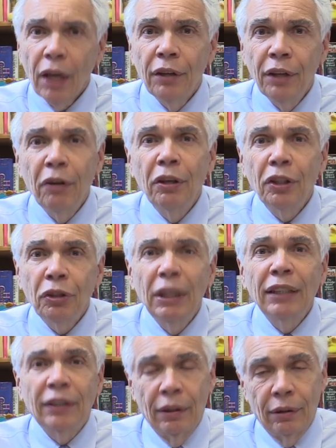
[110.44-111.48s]
there is
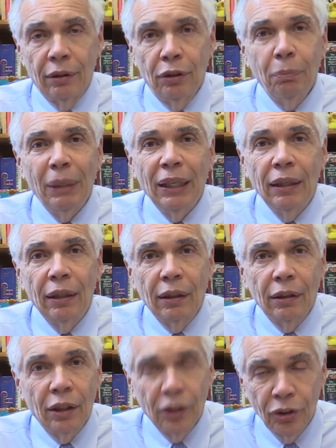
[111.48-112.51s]
reason to be
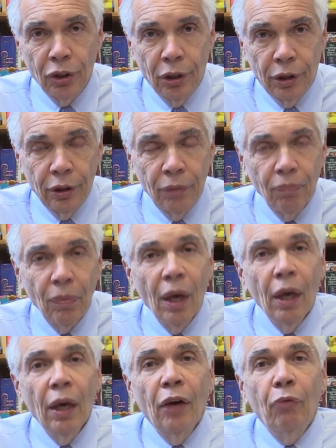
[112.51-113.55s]
concerned.
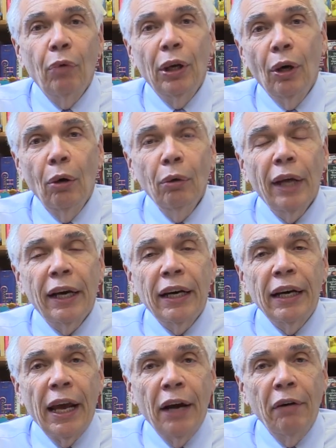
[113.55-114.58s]
We know that
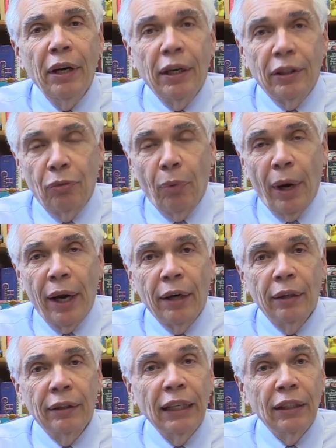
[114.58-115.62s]
in areas
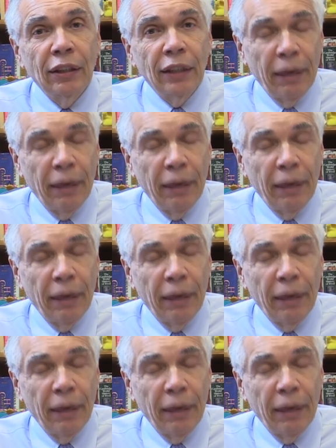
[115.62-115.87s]
where these